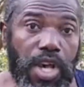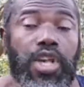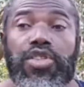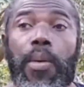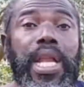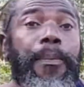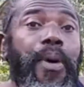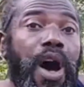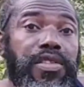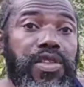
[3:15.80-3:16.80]
So when a
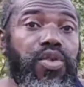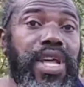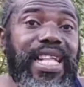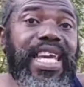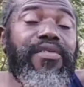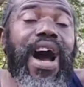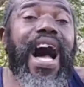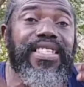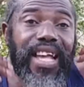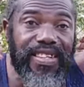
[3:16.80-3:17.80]
person do not even
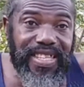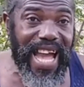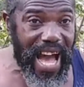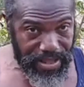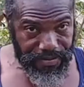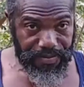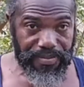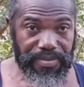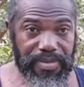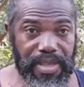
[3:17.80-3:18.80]
understand
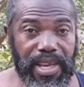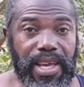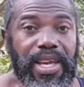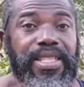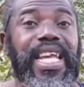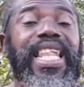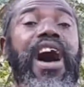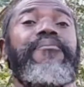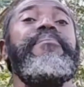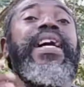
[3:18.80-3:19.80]
the law
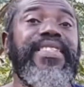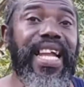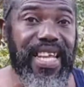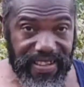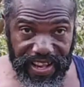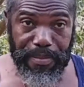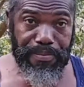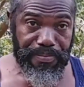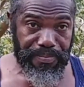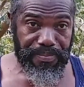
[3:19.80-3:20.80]
of mentalism,
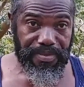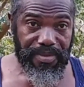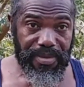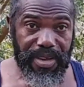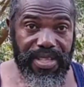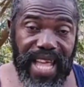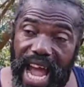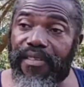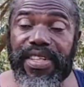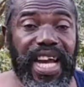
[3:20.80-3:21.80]
that
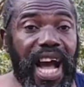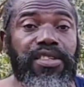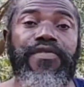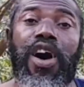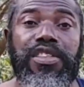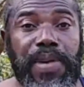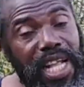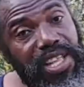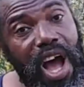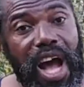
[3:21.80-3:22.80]
everything has to first be a
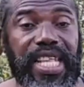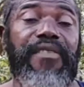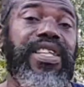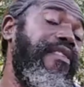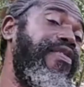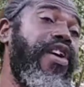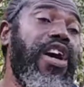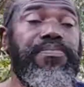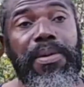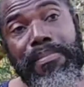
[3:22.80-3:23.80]
thought, everything has to
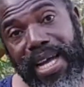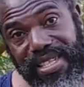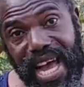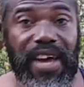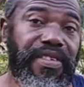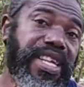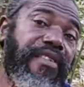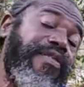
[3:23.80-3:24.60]
first be mental, everything has to